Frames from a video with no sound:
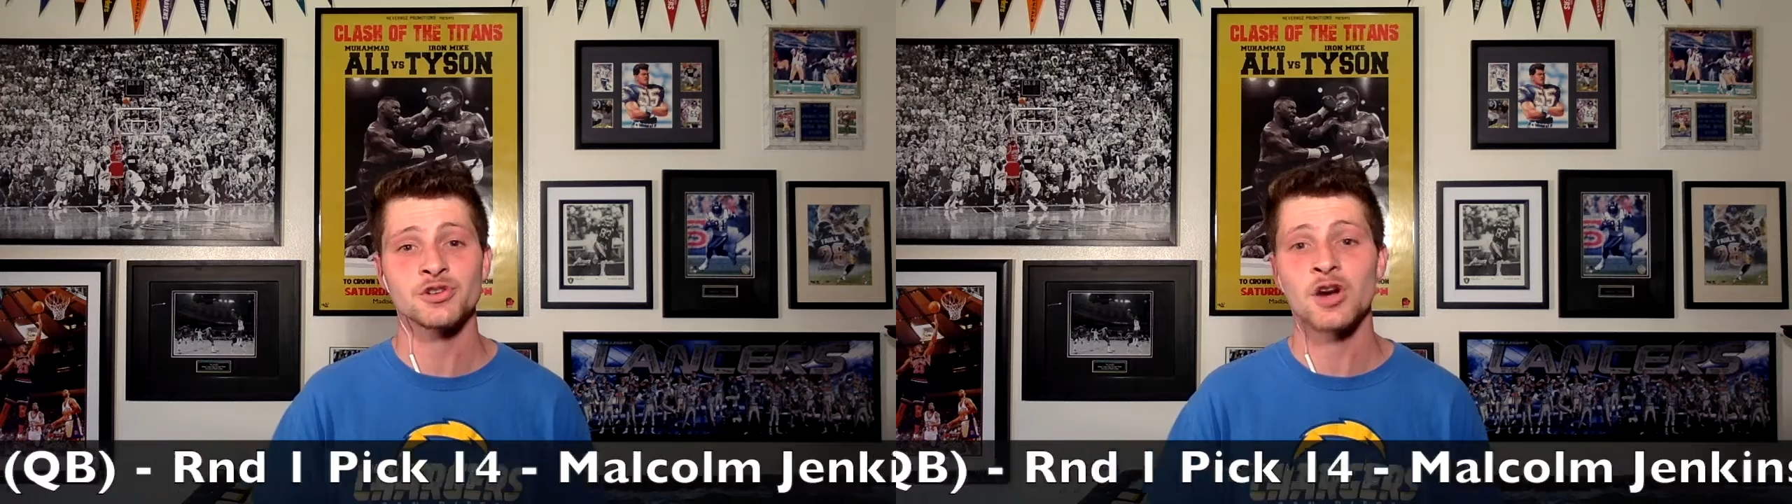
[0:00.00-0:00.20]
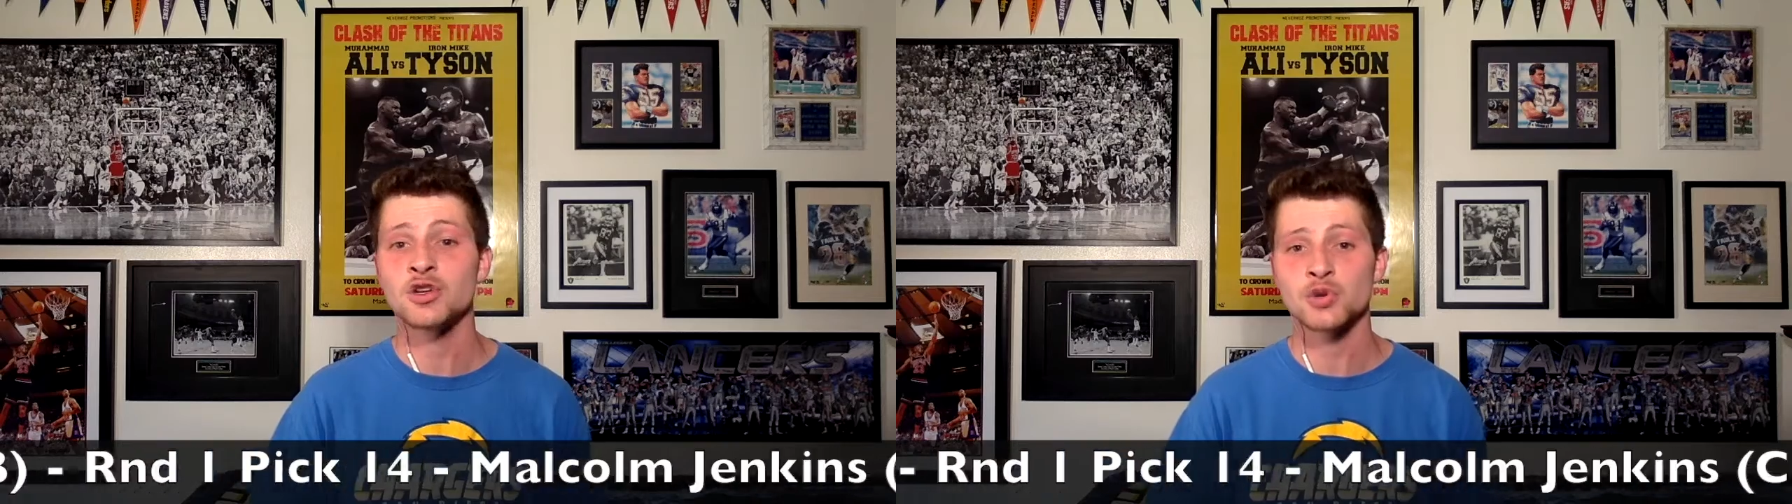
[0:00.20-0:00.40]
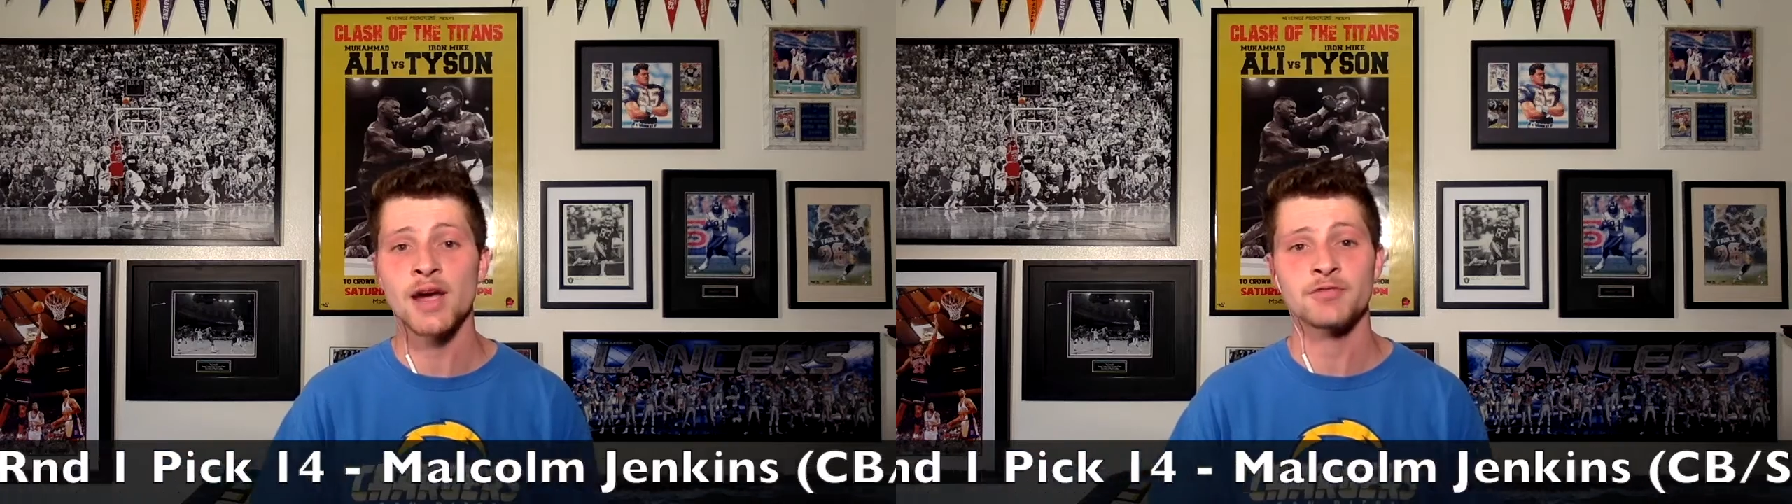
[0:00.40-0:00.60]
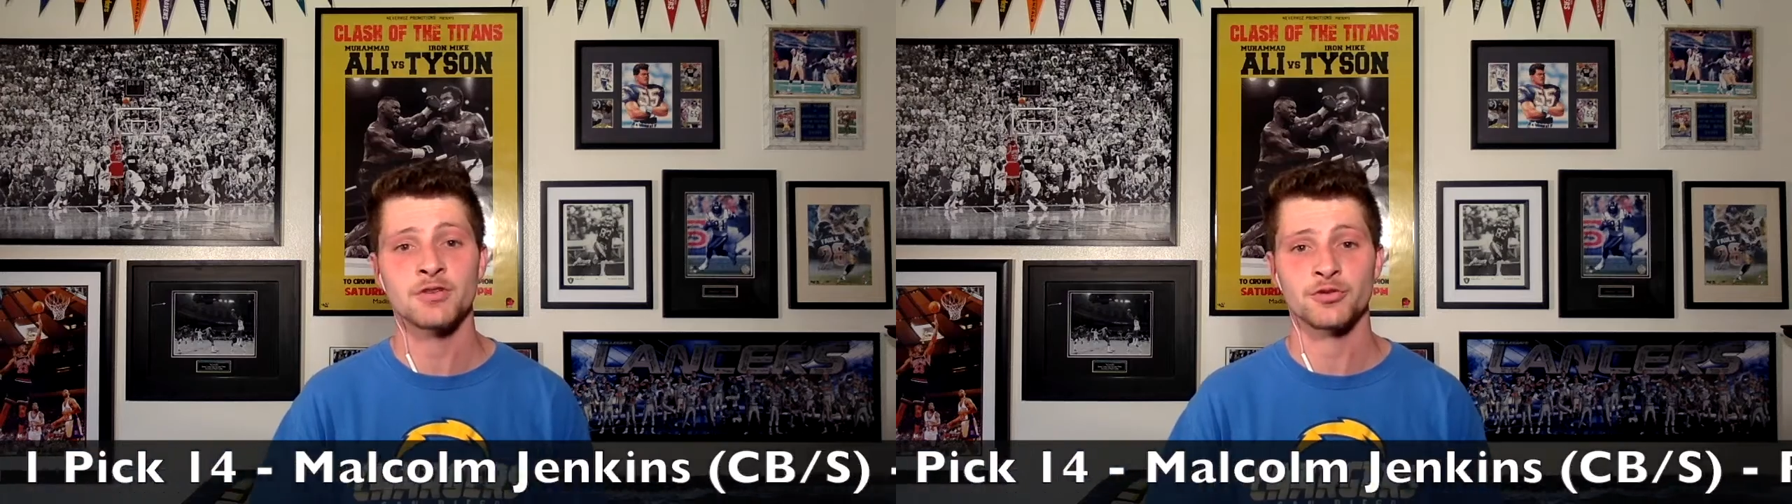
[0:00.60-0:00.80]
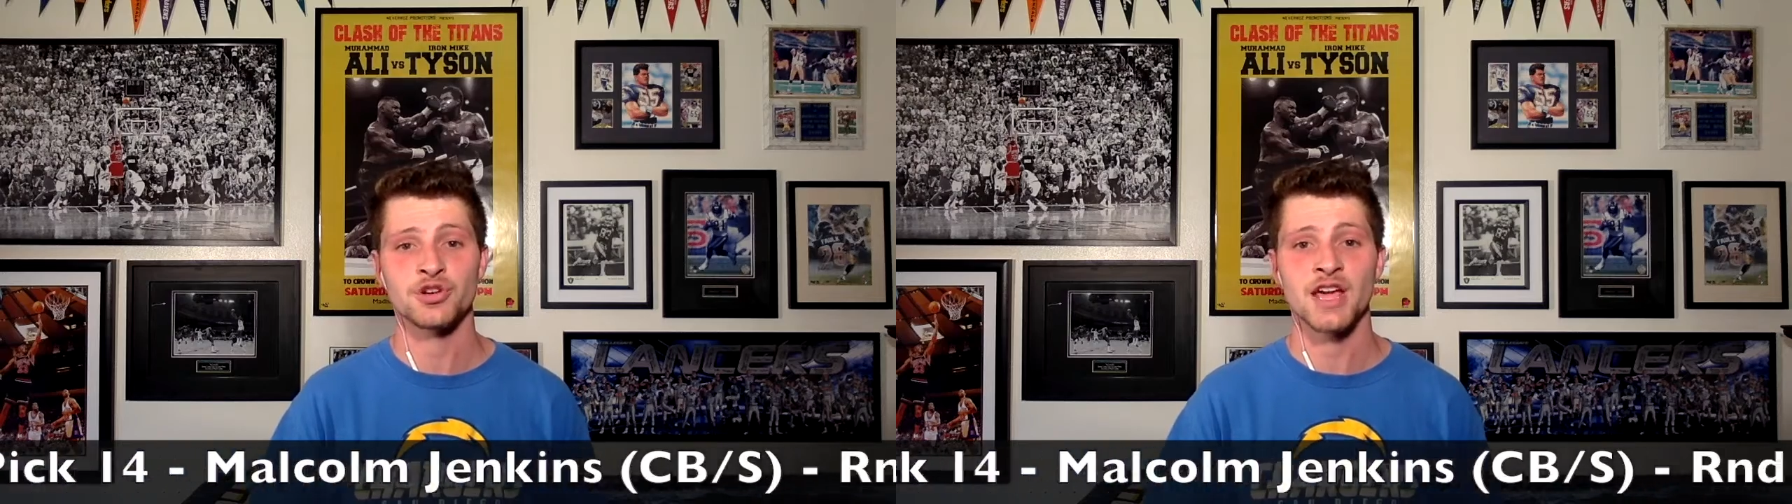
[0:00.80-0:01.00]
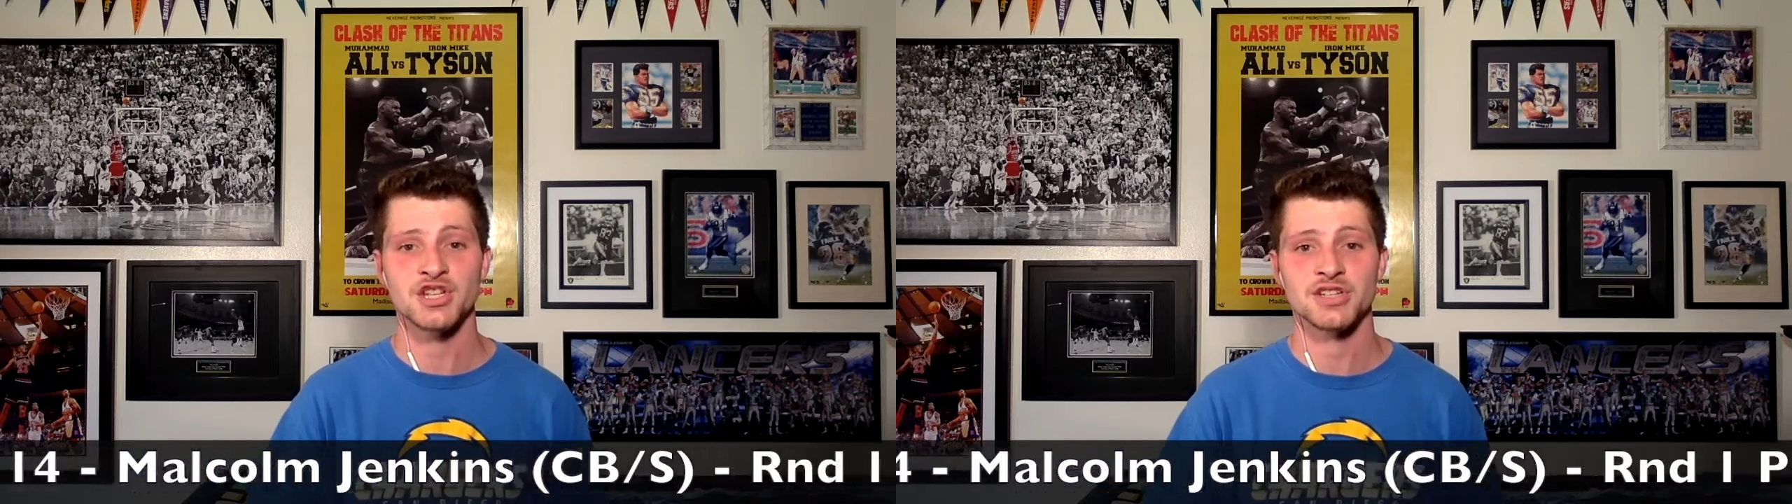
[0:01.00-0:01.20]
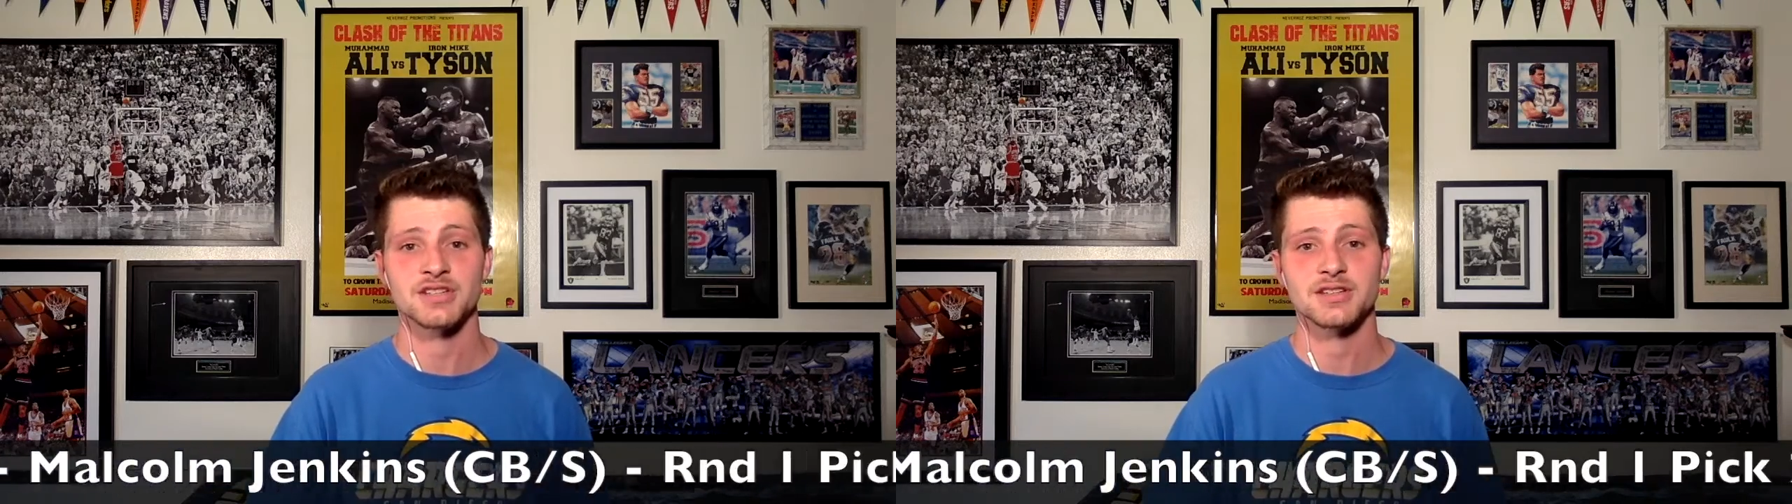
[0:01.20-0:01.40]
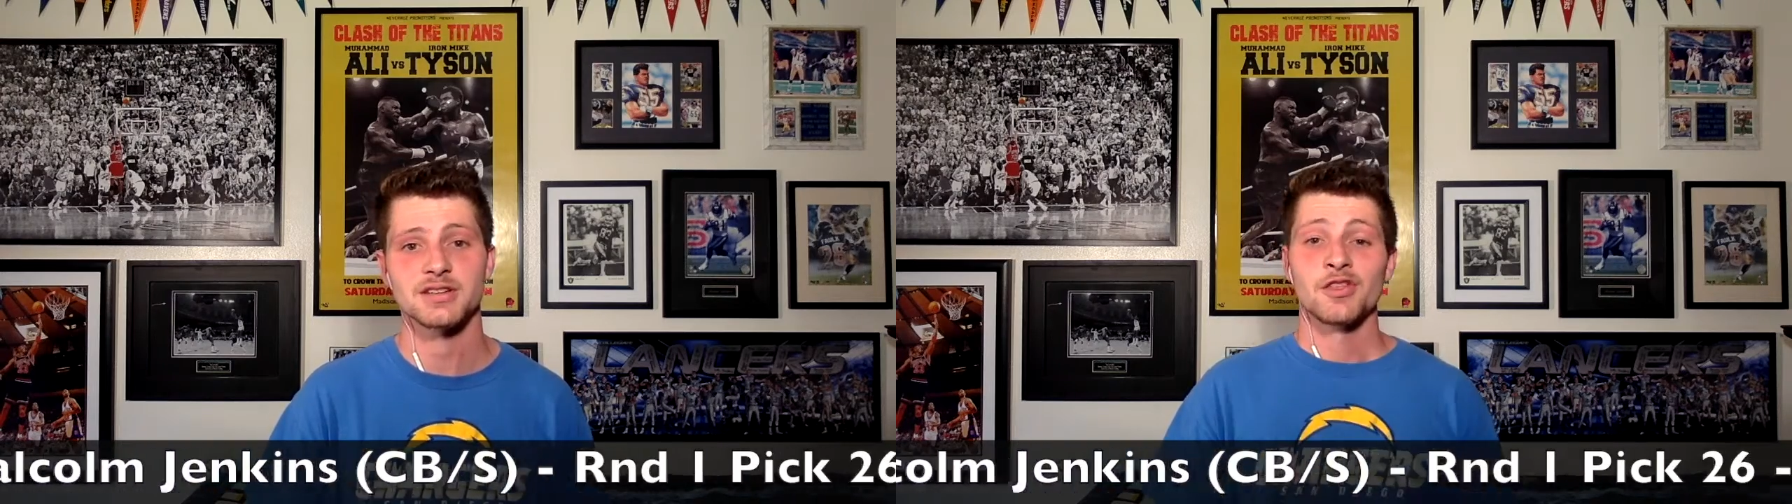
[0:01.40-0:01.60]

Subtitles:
or undrafted free agents.